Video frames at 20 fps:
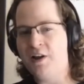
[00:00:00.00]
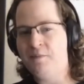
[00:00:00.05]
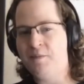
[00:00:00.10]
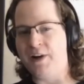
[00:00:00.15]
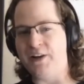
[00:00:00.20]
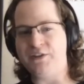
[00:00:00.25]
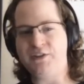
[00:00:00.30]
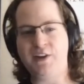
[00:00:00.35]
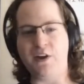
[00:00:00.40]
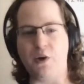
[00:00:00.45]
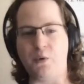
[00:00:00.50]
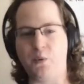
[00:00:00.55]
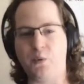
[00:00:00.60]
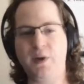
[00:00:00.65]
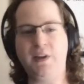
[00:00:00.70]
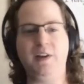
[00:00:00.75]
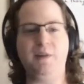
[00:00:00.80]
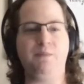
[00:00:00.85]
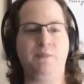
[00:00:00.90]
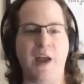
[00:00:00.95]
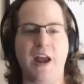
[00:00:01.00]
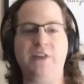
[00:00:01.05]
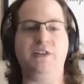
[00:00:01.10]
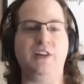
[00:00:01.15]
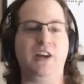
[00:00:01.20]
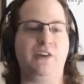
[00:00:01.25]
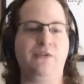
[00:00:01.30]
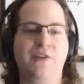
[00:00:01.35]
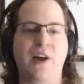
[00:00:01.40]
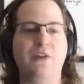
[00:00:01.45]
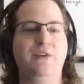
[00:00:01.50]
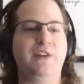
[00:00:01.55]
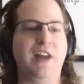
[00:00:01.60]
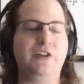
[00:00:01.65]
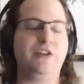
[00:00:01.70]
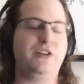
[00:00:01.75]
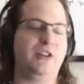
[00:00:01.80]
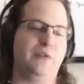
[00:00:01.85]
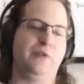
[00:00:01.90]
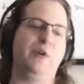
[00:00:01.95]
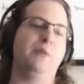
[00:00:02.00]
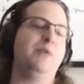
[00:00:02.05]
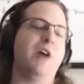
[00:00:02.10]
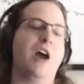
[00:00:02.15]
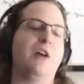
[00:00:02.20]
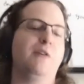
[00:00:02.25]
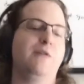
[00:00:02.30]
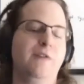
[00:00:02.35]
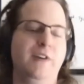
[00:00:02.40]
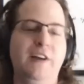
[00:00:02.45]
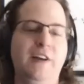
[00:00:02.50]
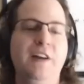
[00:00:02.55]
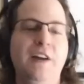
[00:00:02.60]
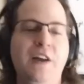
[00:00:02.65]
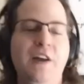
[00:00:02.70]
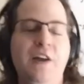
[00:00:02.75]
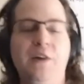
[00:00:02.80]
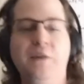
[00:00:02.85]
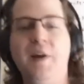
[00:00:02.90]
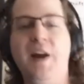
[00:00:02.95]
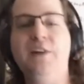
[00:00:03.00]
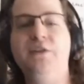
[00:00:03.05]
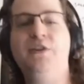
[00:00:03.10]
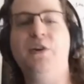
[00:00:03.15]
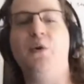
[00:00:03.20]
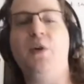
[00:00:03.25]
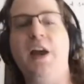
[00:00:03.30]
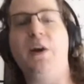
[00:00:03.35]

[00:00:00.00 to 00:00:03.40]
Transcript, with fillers: Oh yeah. But it's still a really basic foundation of cryptography, right?